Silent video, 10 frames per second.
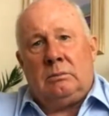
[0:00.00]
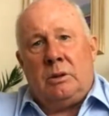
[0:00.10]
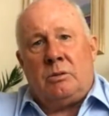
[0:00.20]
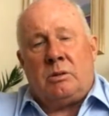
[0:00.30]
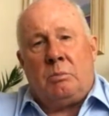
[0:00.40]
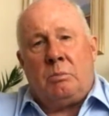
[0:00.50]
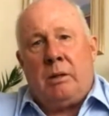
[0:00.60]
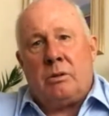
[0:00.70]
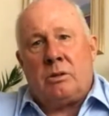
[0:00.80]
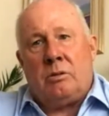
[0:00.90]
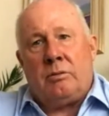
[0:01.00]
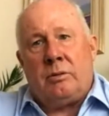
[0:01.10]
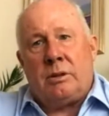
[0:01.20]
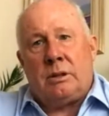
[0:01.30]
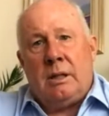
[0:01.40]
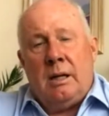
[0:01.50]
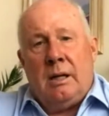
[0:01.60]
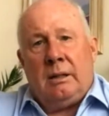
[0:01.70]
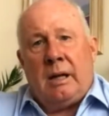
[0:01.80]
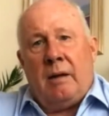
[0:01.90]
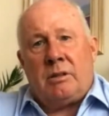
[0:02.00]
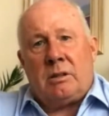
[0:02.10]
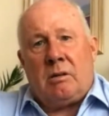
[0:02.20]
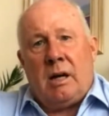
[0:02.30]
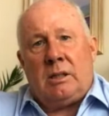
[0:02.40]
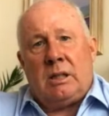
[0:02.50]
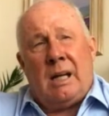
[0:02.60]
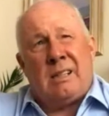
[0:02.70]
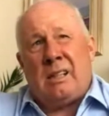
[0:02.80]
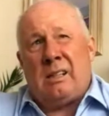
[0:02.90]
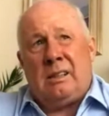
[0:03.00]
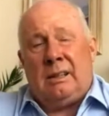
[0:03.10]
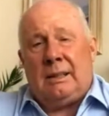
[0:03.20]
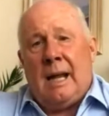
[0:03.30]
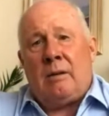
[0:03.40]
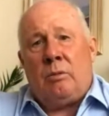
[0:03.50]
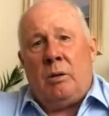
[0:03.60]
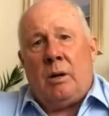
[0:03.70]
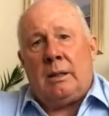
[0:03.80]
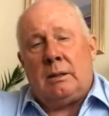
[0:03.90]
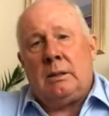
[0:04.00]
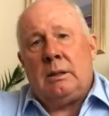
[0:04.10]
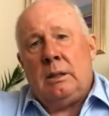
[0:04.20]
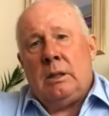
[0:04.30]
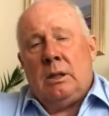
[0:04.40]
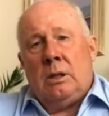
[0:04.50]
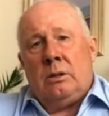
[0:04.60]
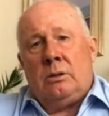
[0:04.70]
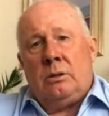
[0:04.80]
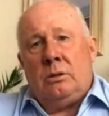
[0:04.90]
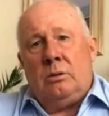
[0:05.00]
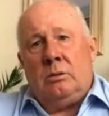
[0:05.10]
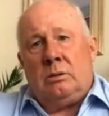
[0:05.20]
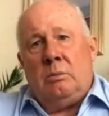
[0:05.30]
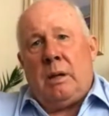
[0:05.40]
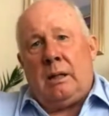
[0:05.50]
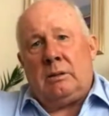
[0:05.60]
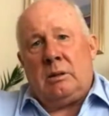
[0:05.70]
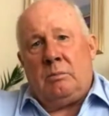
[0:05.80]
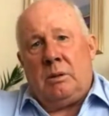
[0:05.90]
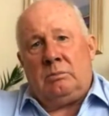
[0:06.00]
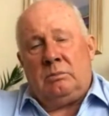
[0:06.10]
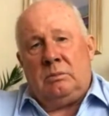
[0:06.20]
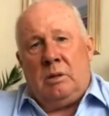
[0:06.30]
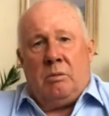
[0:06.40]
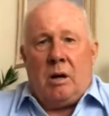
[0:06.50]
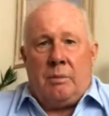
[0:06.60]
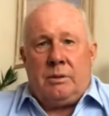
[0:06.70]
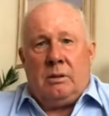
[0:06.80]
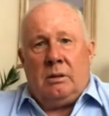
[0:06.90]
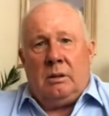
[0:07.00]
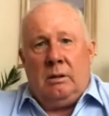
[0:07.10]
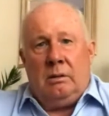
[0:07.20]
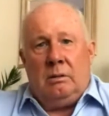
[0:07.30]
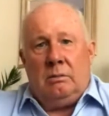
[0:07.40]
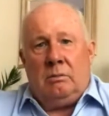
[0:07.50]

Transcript: which was a big result for us. gave us a great chance. And I think then we went to Belgium and we were absolutely